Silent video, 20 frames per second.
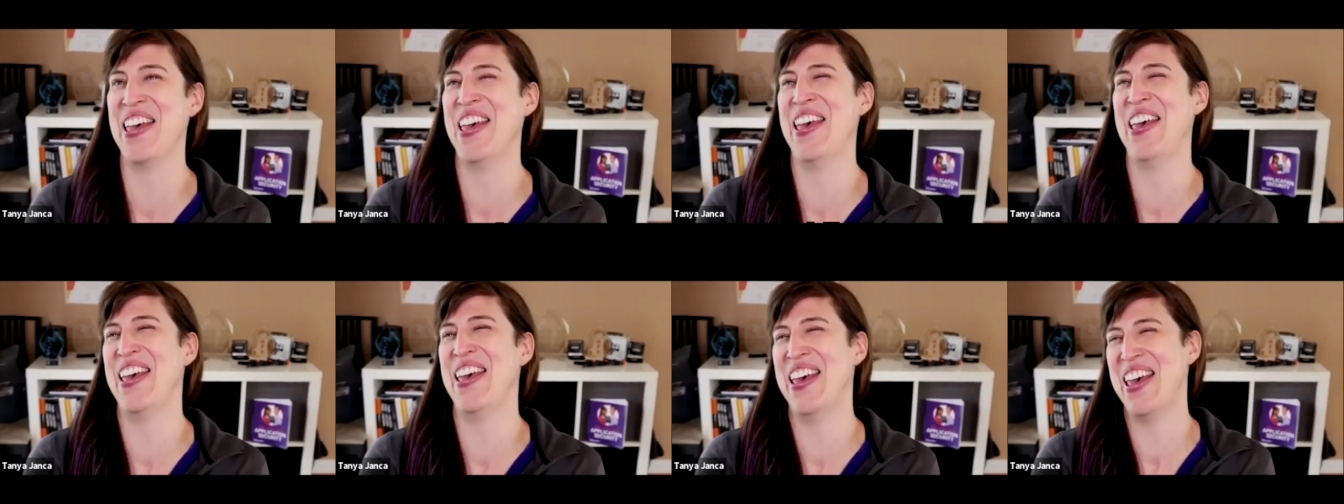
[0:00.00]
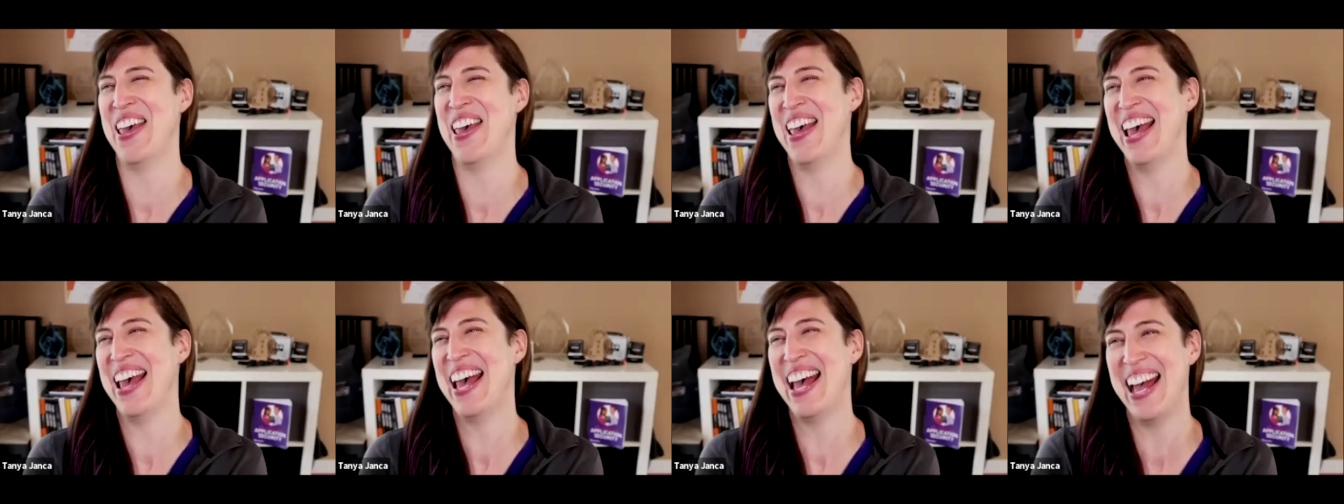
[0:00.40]
I just
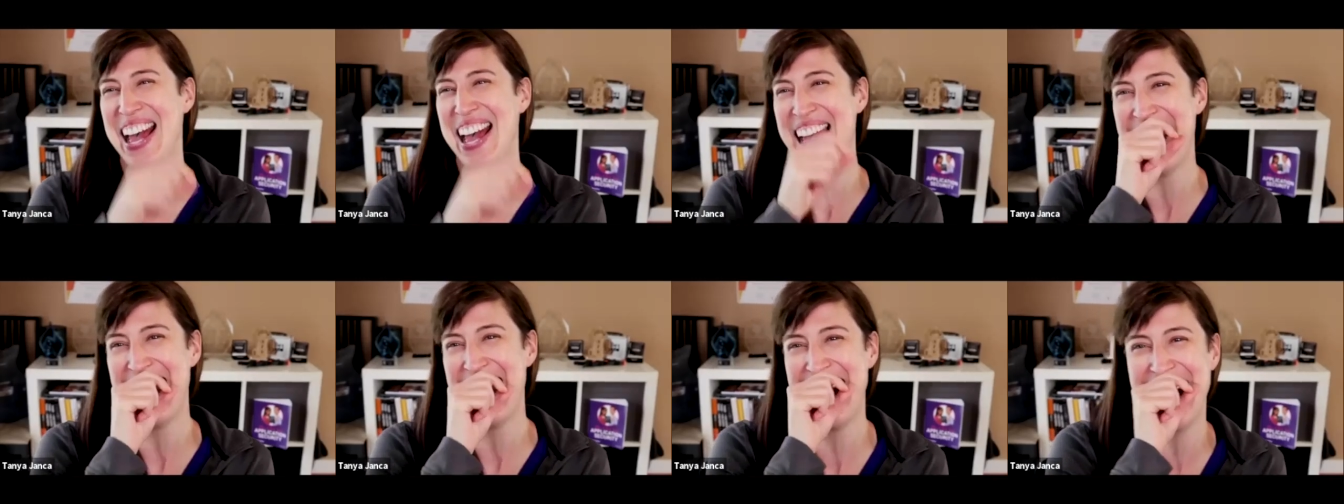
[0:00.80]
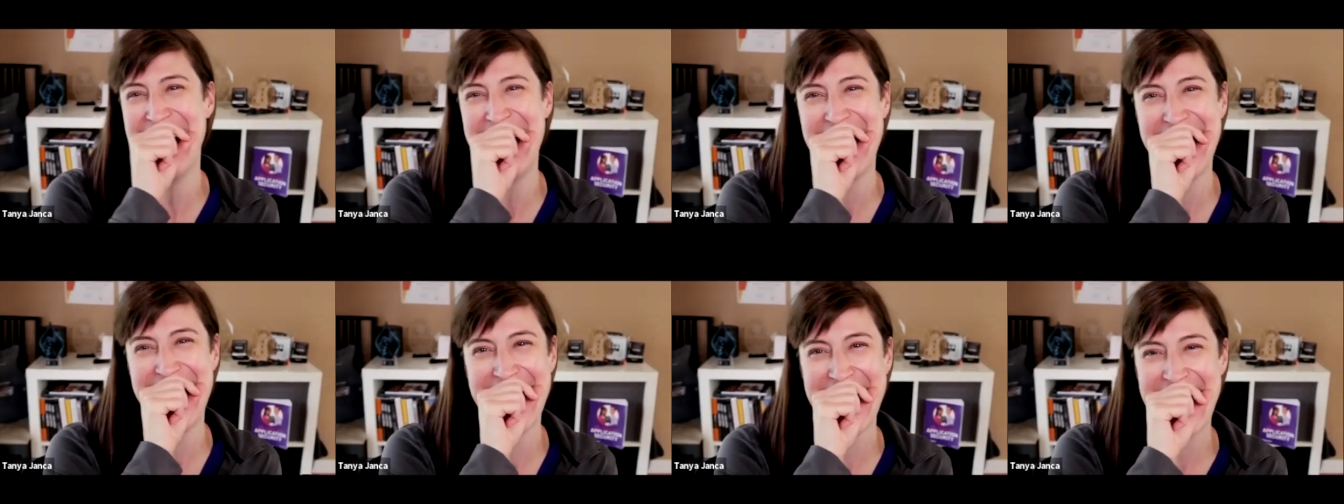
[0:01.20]
go, this is not
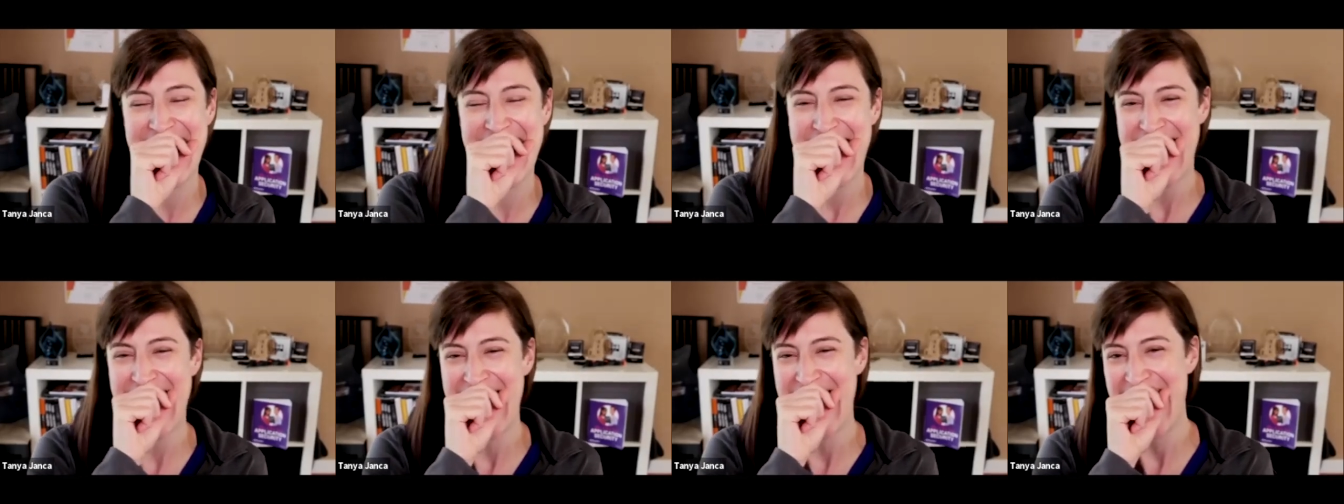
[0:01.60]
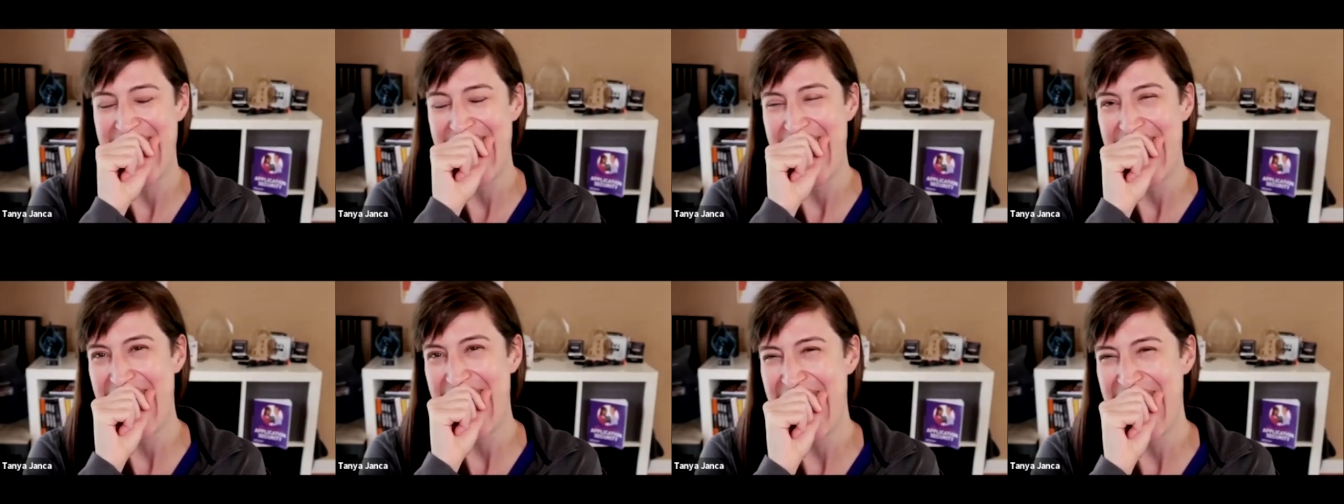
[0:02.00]
really helpful, guys.